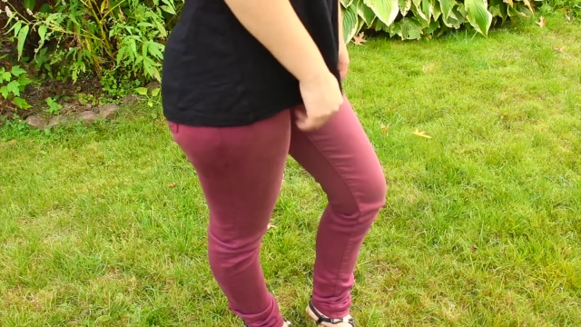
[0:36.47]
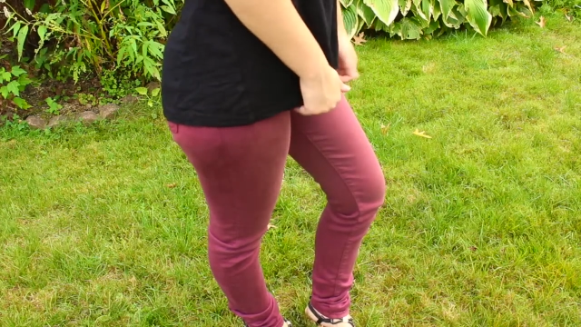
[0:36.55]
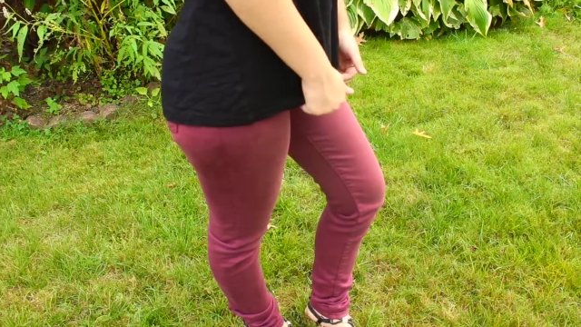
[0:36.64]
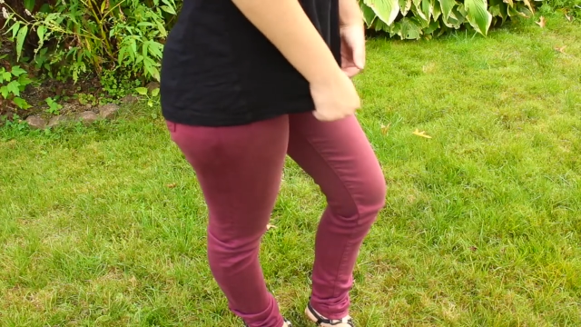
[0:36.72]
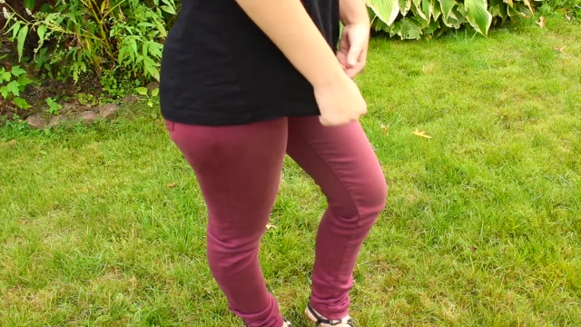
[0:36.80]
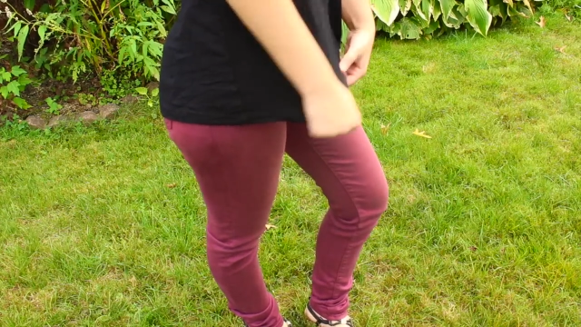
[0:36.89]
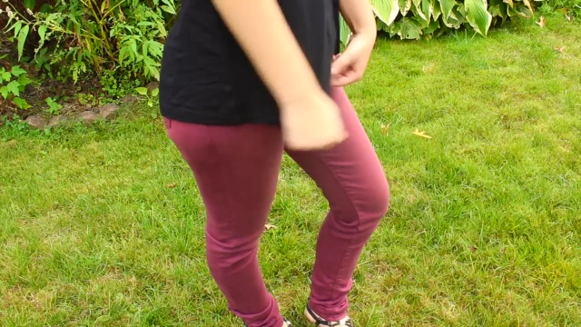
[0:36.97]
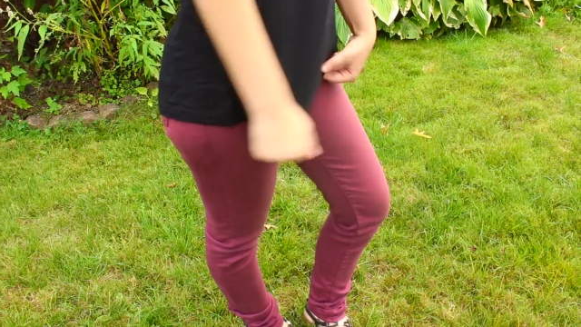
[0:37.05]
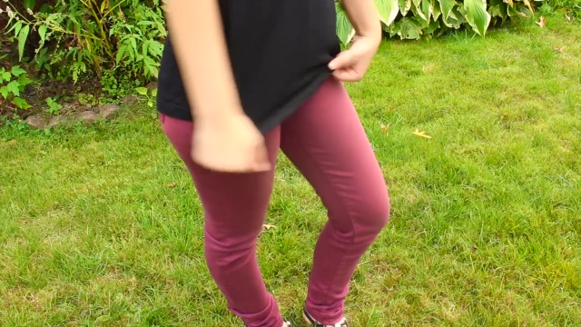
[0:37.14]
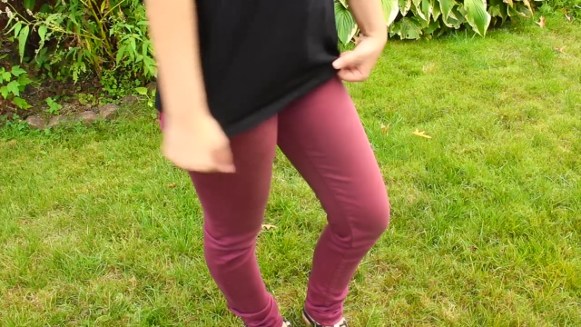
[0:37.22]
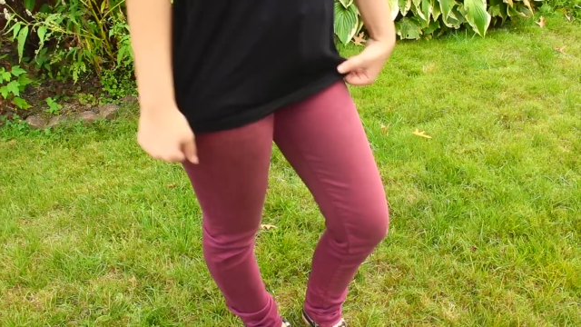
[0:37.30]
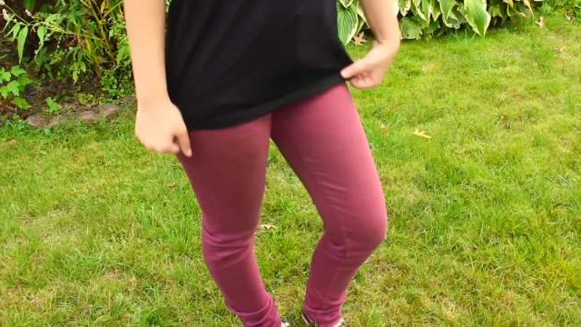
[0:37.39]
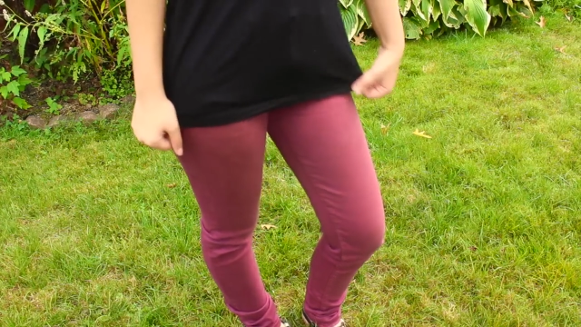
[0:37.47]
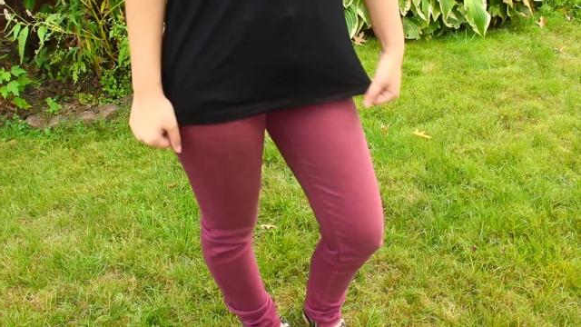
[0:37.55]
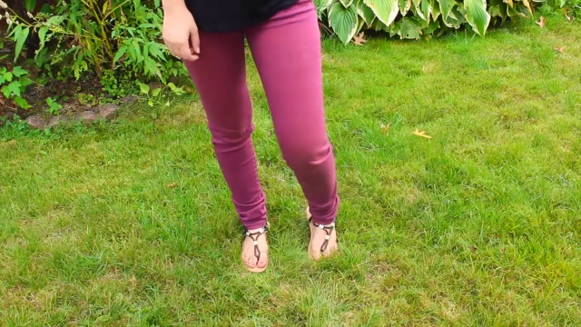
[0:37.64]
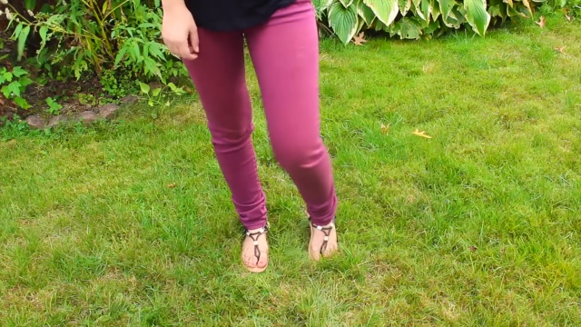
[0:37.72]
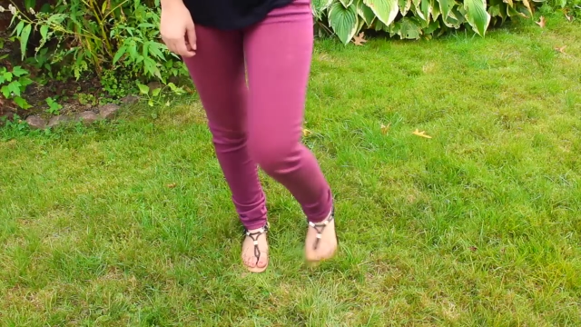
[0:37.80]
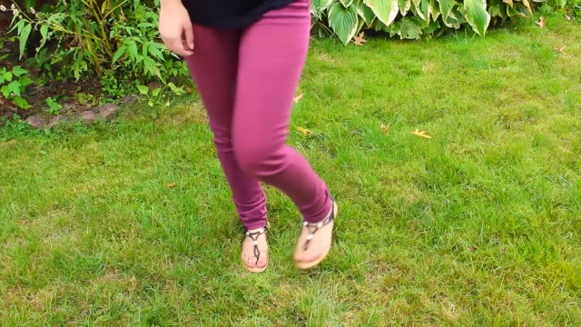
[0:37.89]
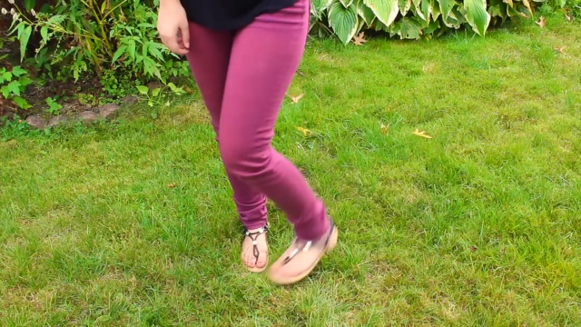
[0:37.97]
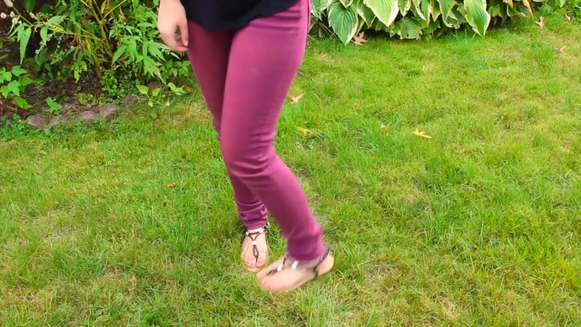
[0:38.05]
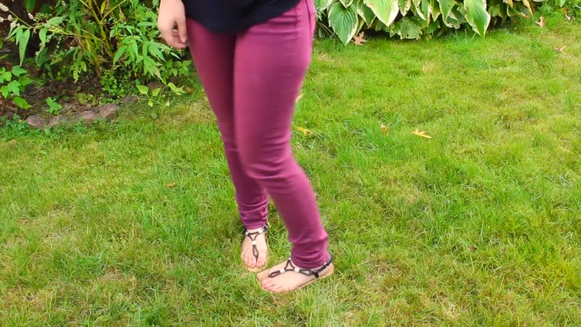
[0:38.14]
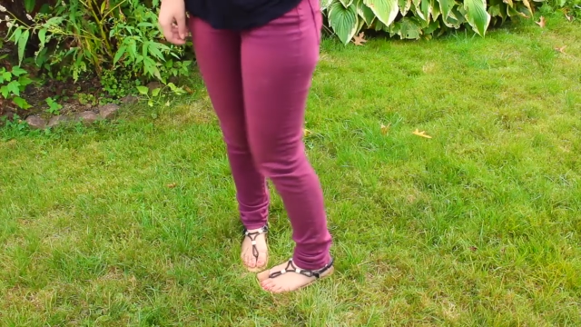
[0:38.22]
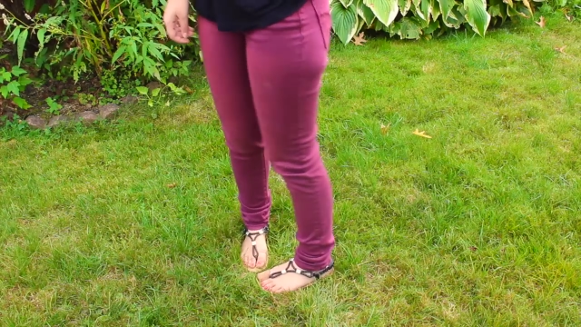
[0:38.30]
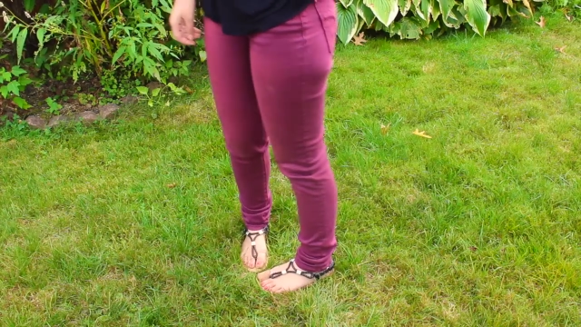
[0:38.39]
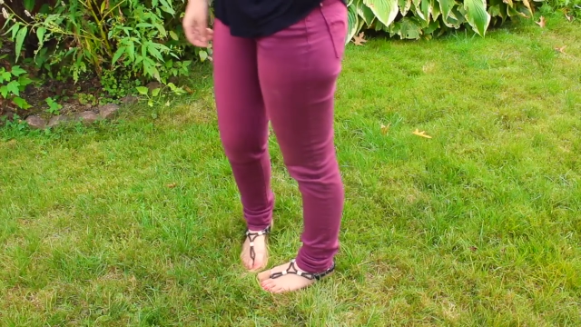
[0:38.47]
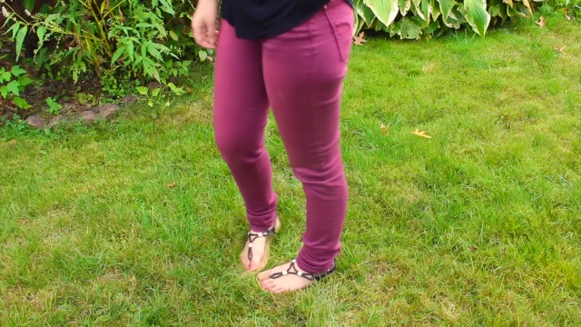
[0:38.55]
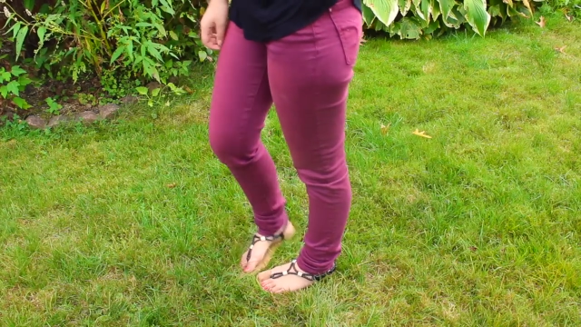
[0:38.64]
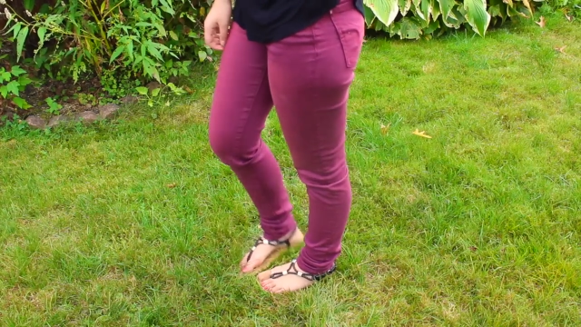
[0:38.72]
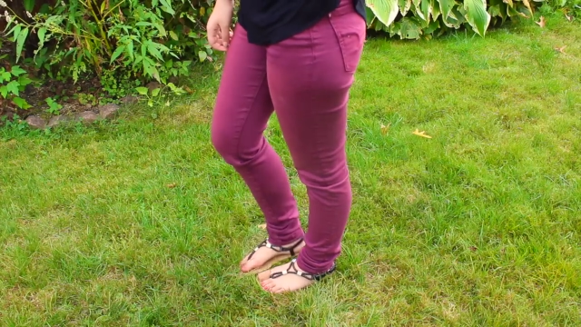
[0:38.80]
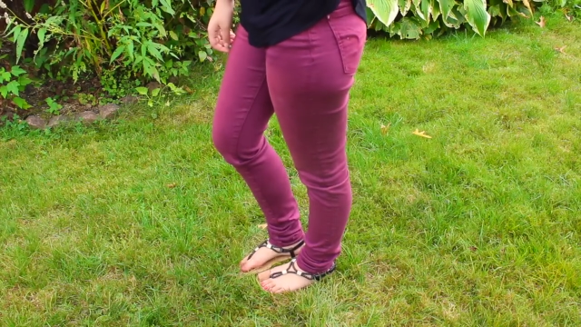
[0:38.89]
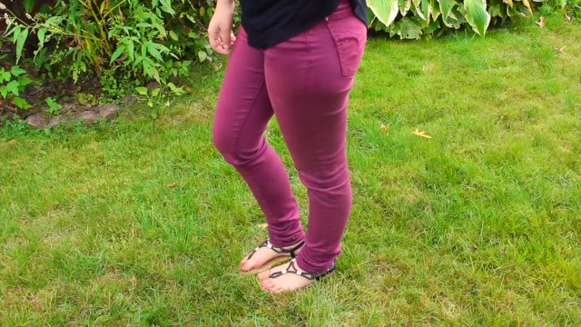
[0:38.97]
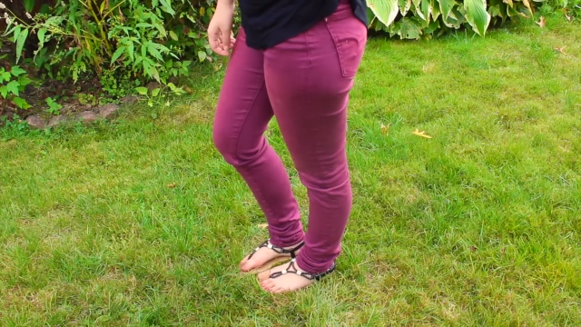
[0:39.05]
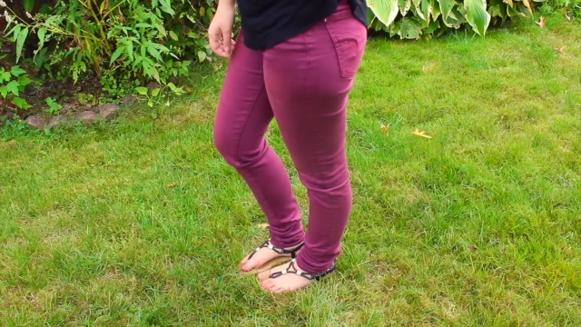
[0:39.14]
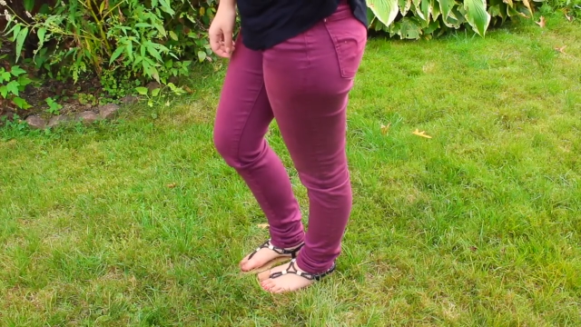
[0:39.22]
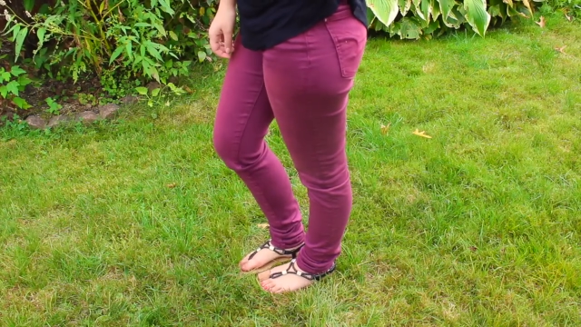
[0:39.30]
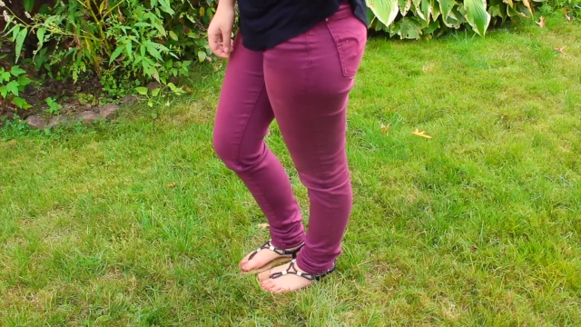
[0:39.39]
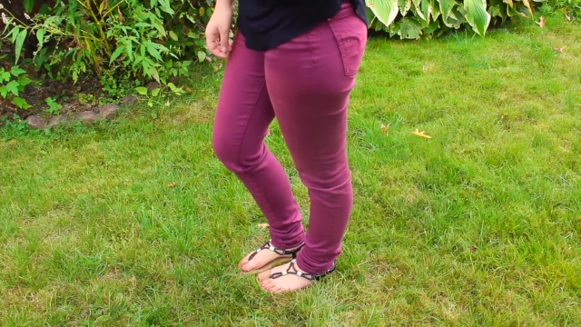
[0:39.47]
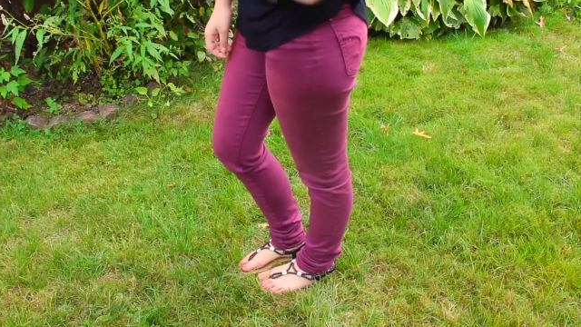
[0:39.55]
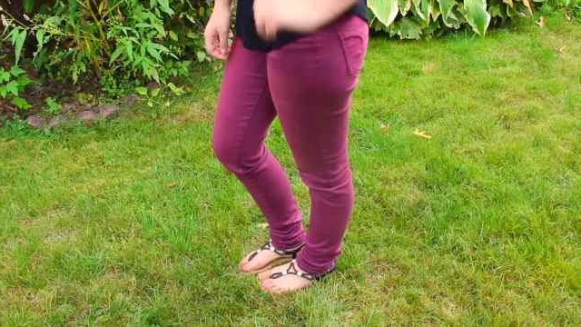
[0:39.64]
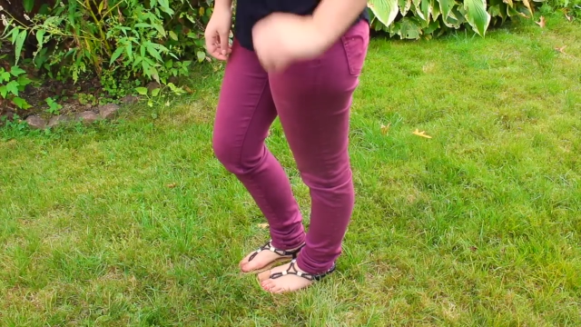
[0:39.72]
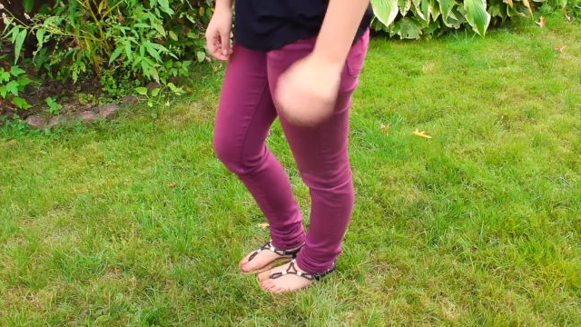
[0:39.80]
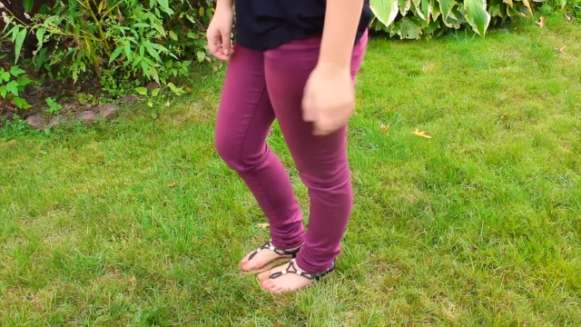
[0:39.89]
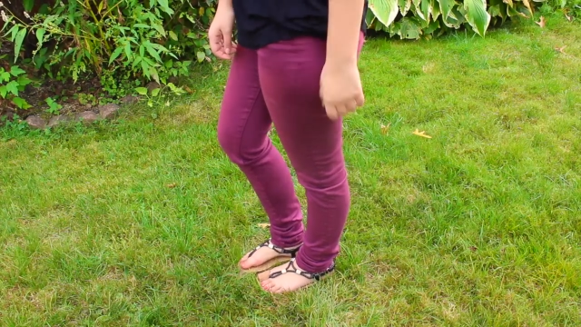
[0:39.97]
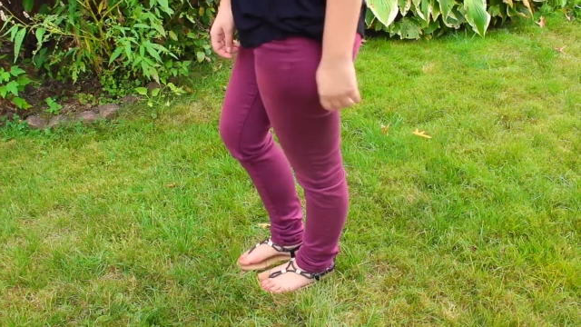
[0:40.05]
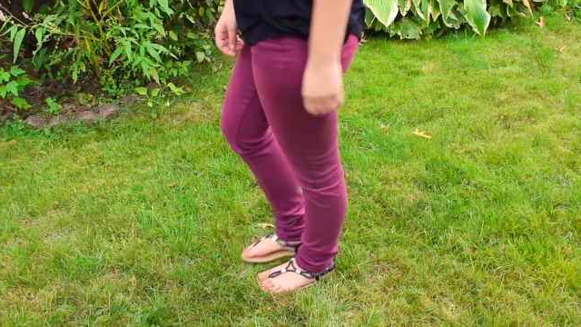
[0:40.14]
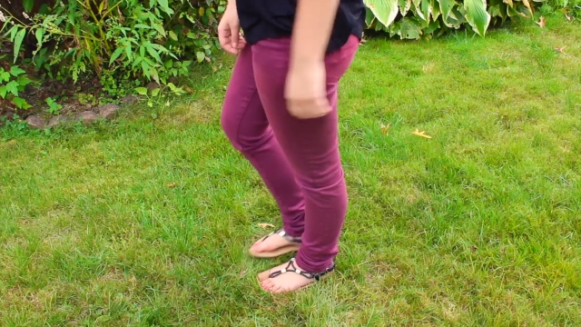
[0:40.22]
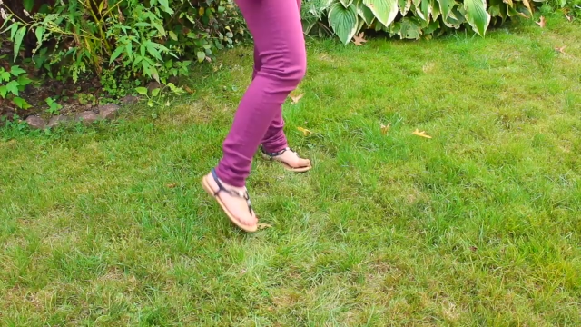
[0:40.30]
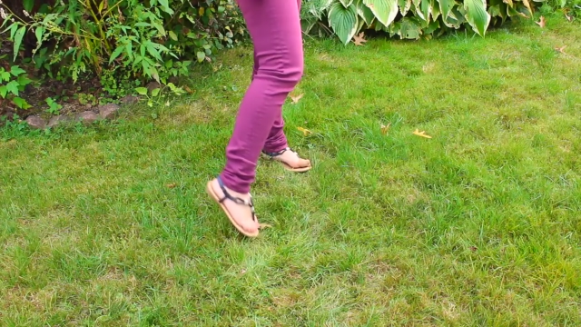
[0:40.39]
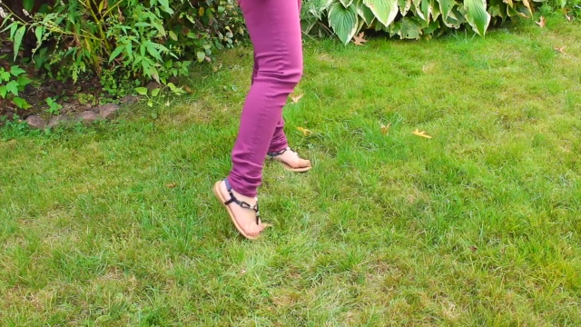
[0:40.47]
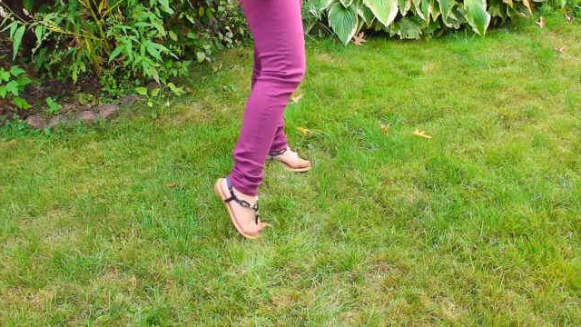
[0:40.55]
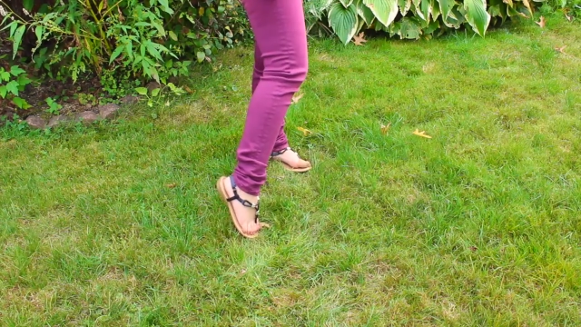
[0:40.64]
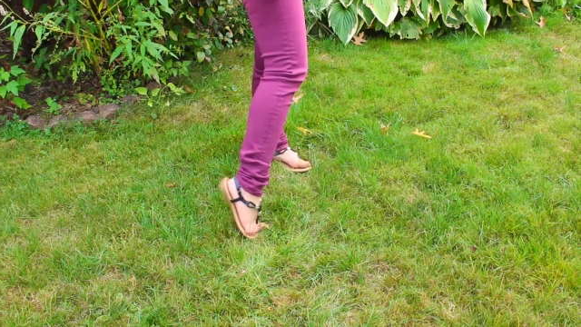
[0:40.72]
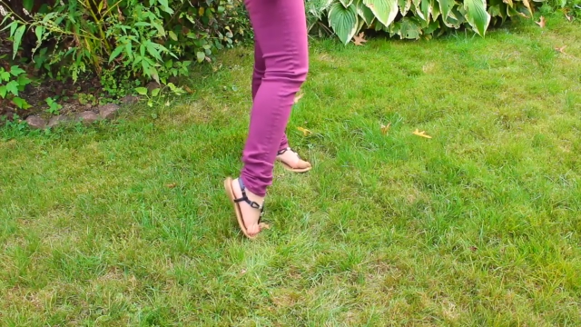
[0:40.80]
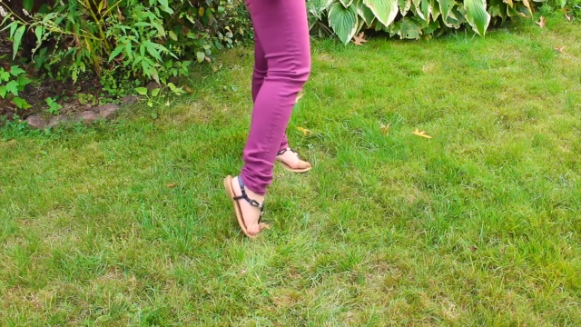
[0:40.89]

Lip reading: (no speaker visible)